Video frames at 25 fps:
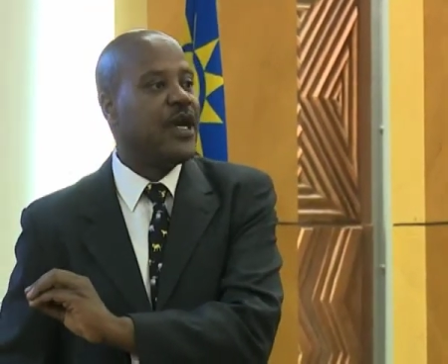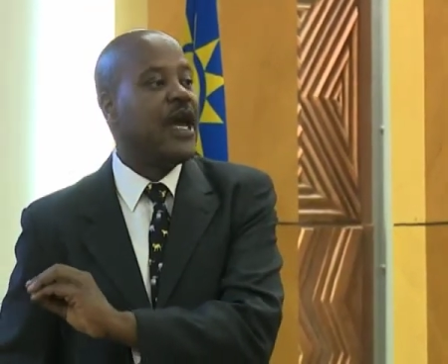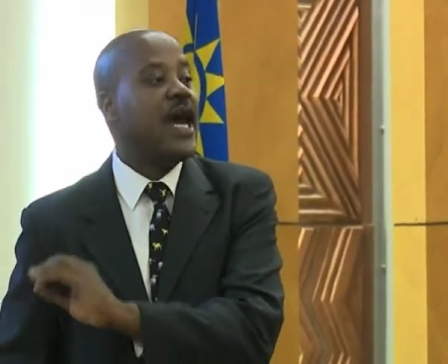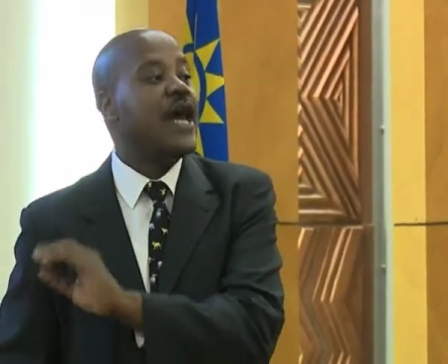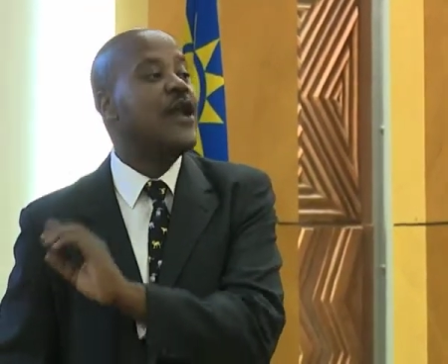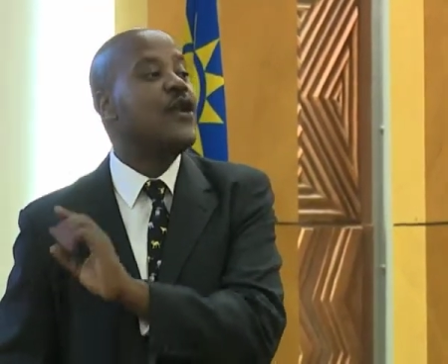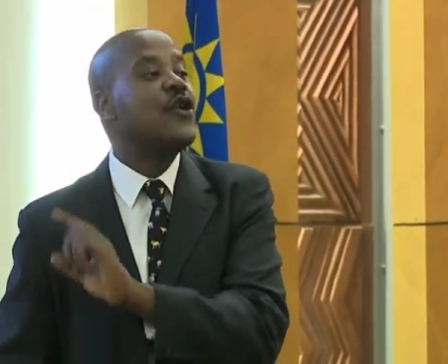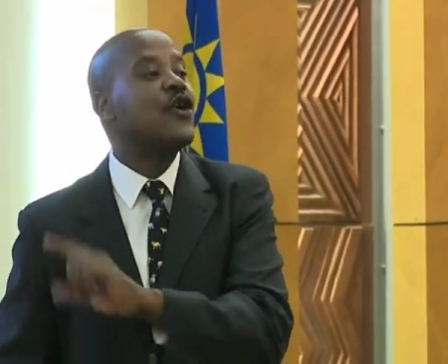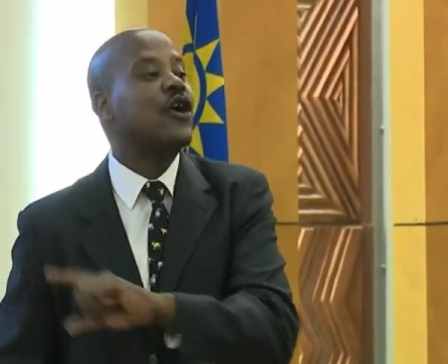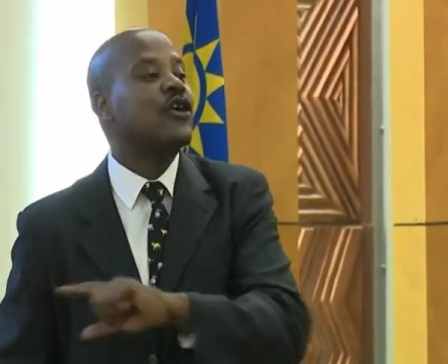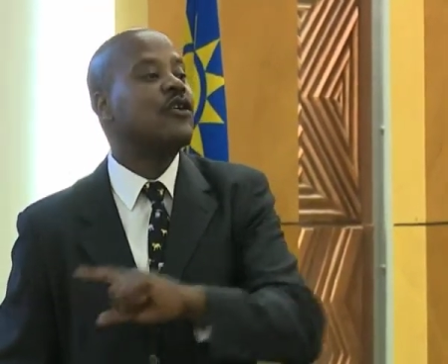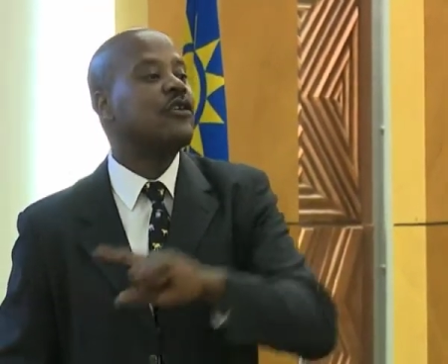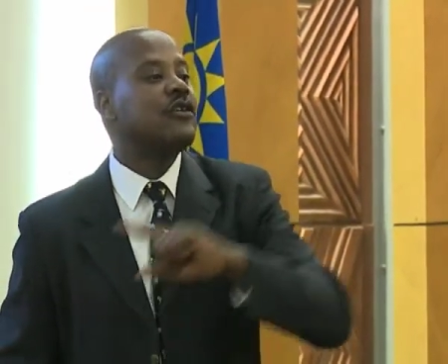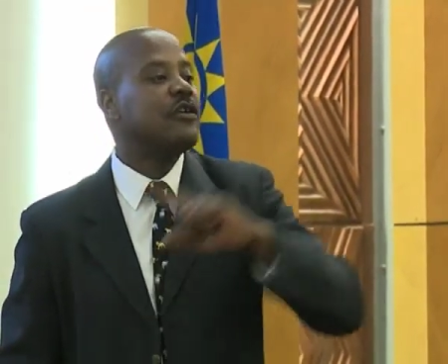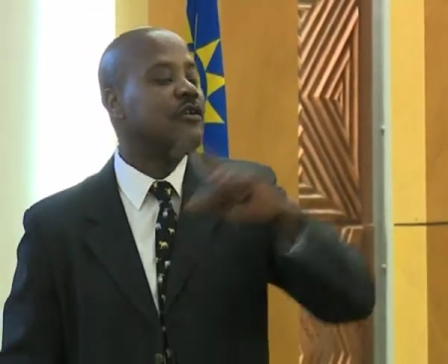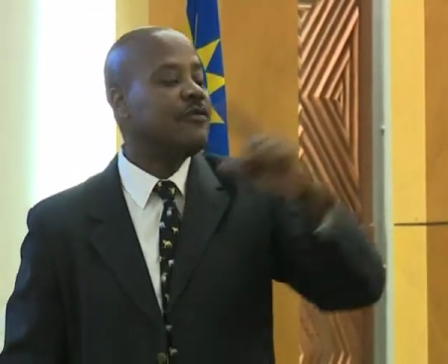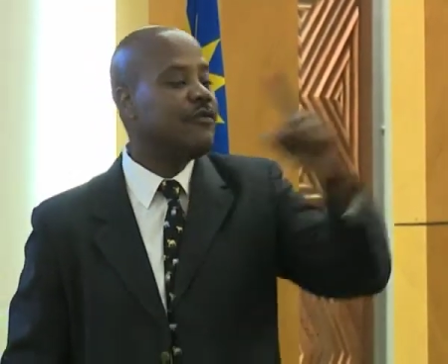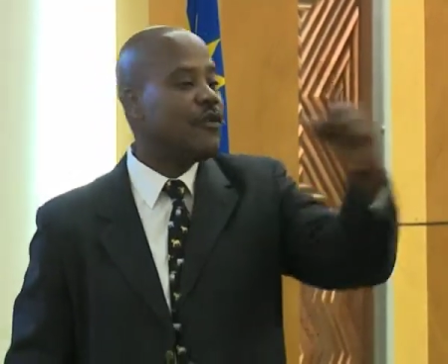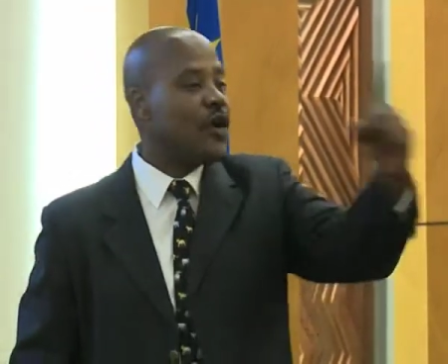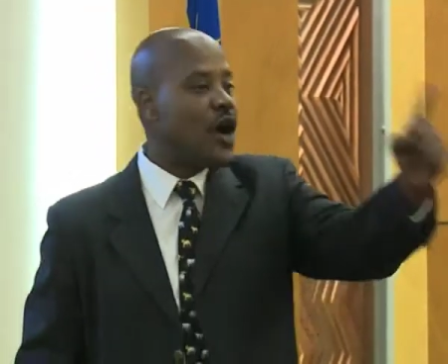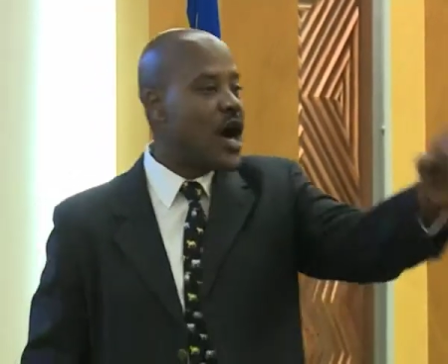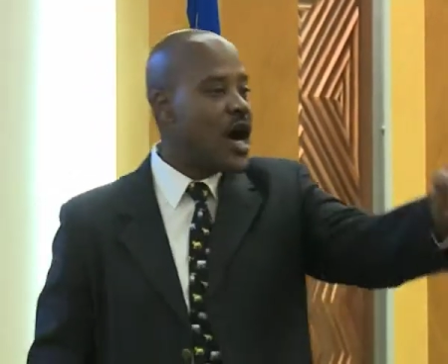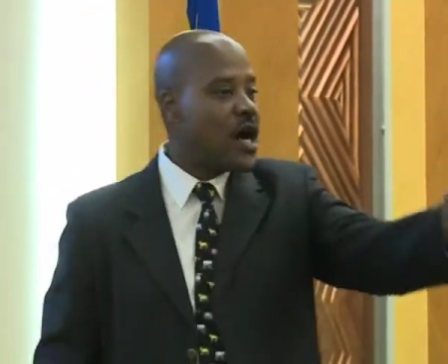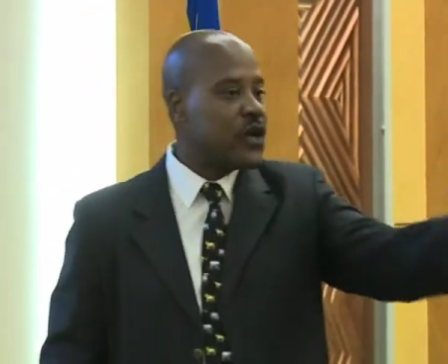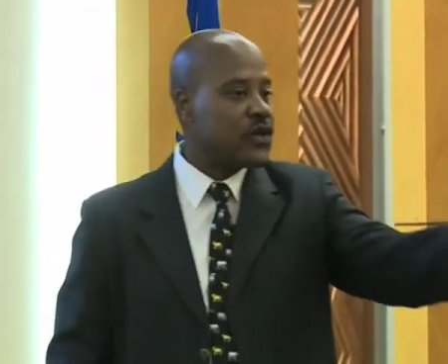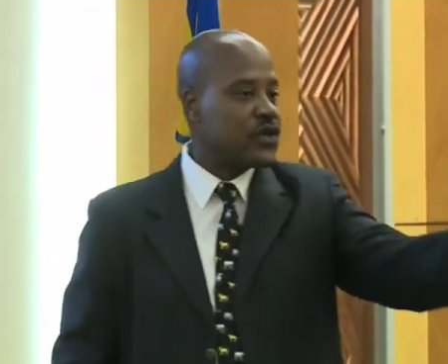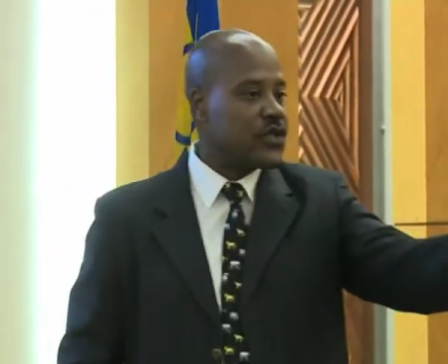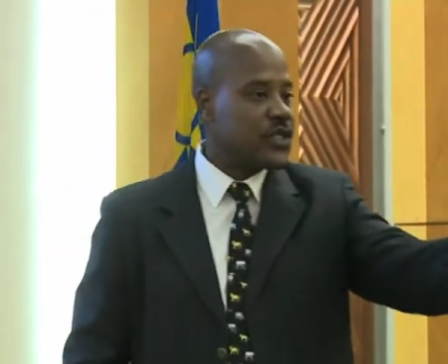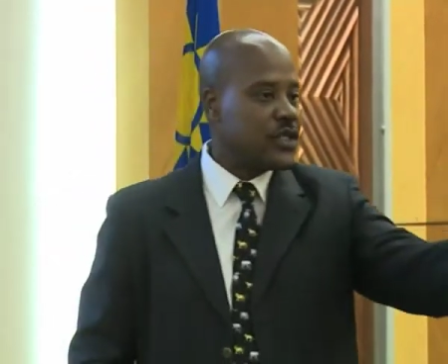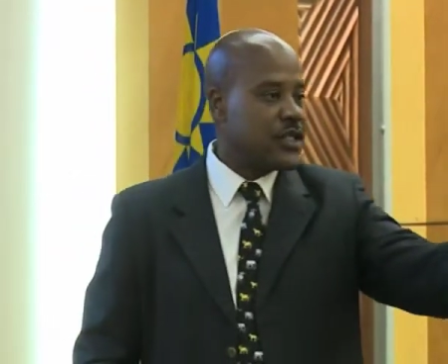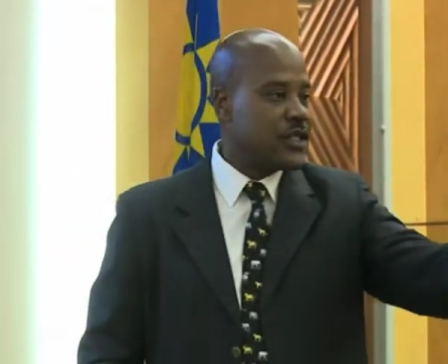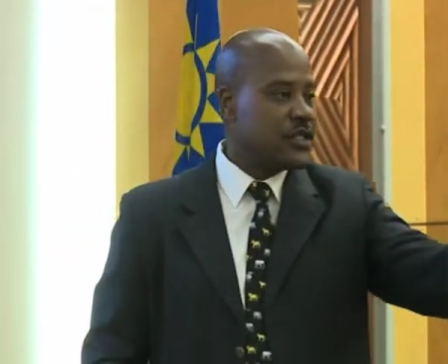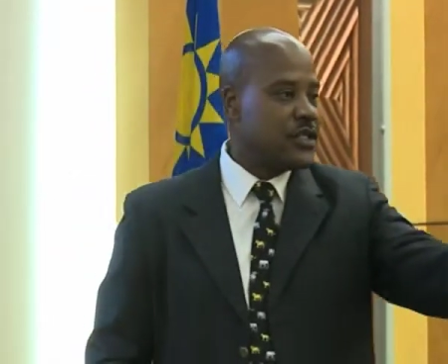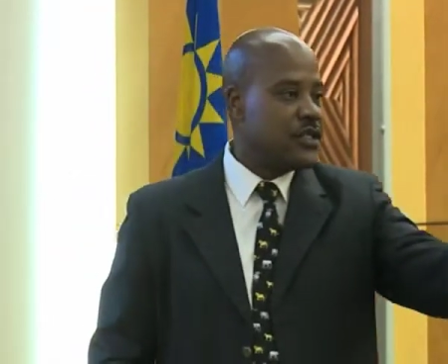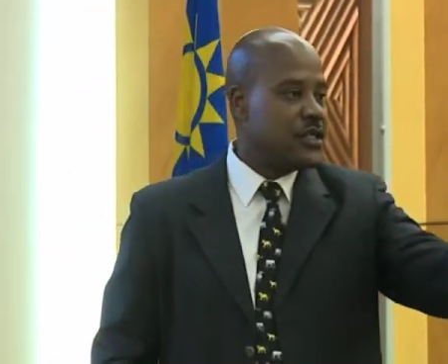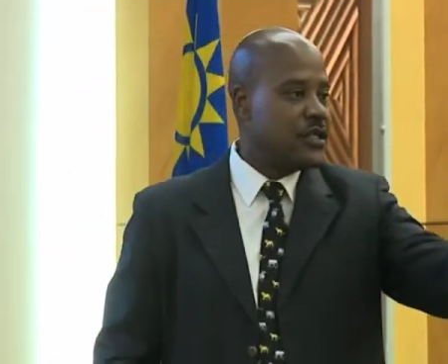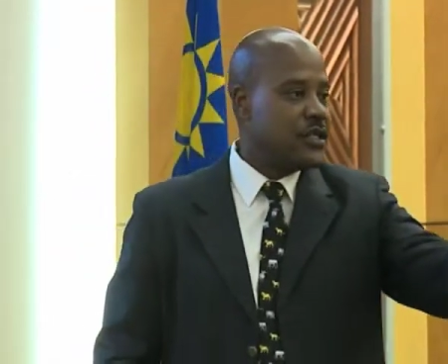and not for houses.